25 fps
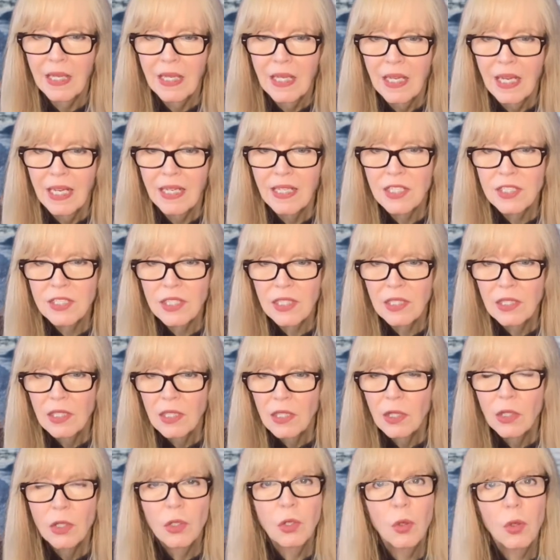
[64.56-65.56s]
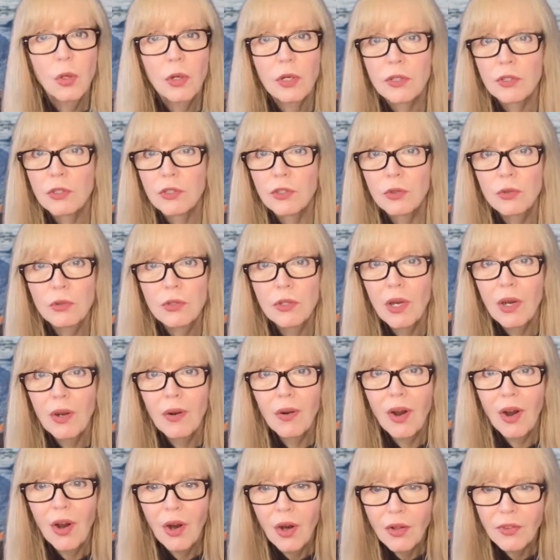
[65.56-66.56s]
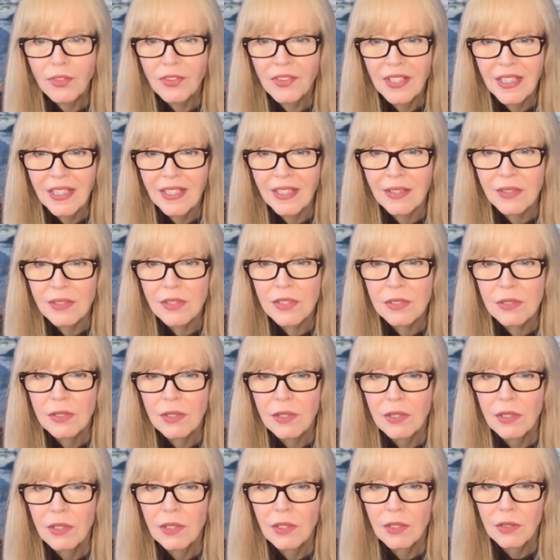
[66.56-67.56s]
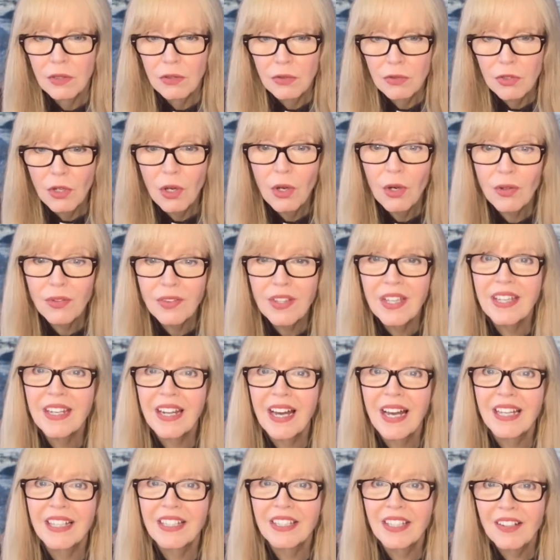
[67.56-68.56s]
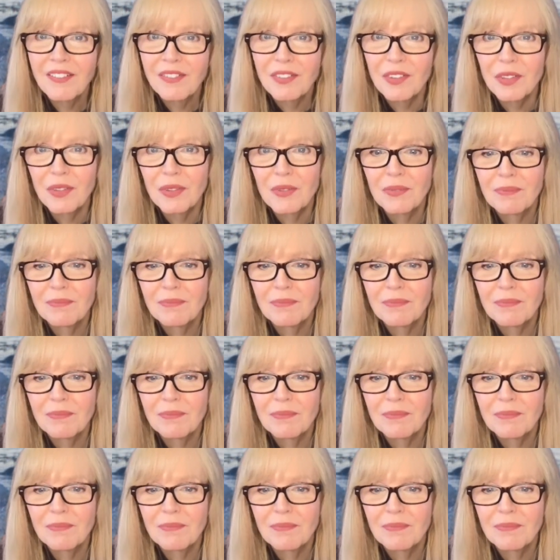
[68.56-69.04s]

And he said, "Lord, you know all things. You know that I love you."